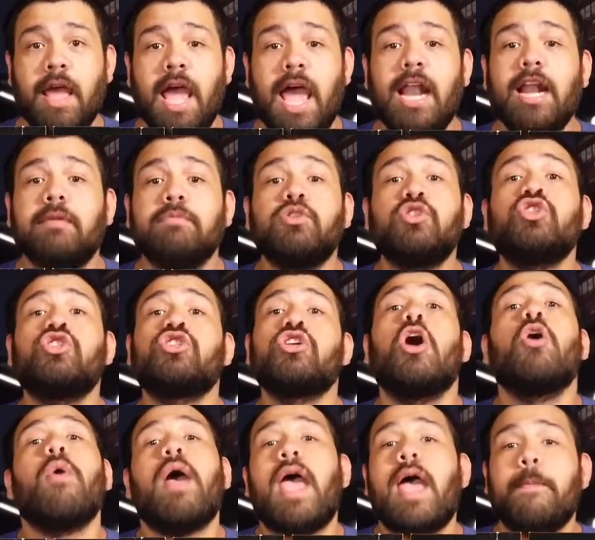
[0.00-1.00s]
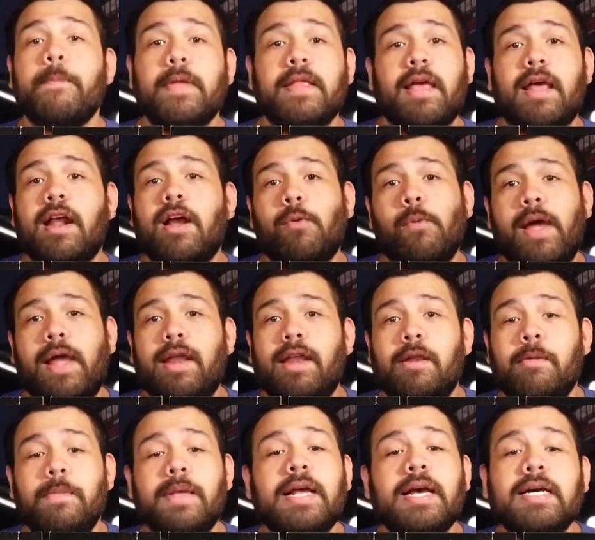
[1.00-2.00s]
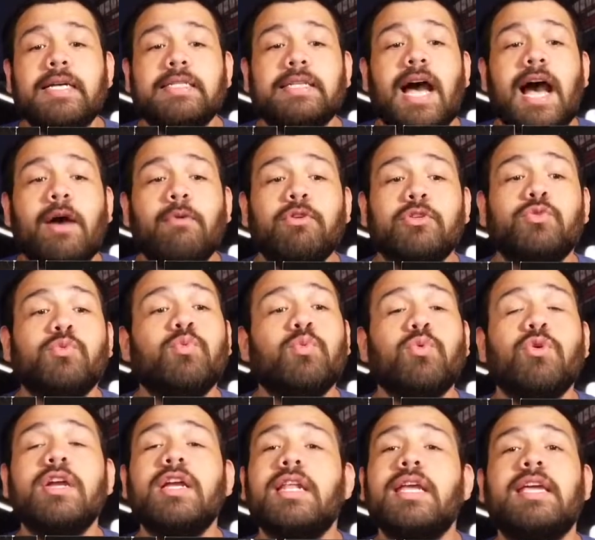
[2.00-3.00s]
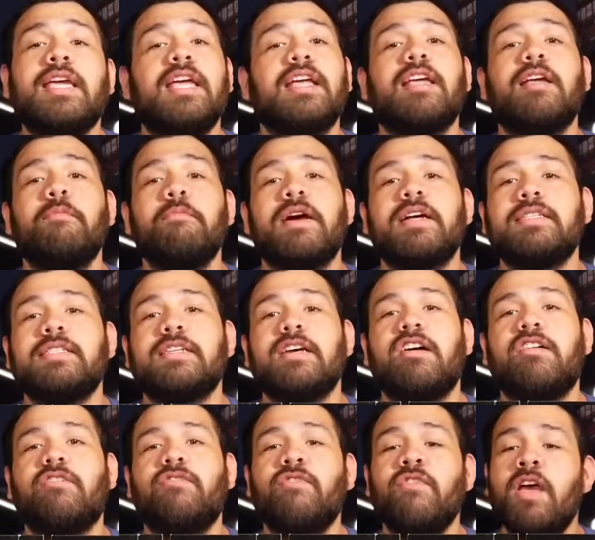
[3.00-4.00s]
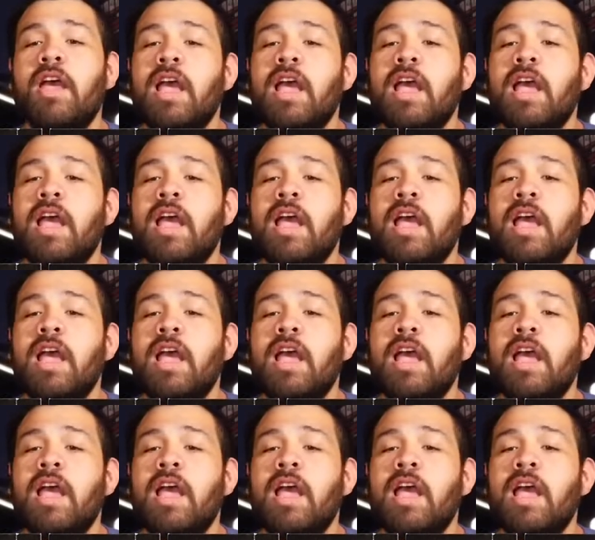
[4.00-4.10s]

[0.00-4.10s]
and I'm so happy that I waited, because I was really kicking myself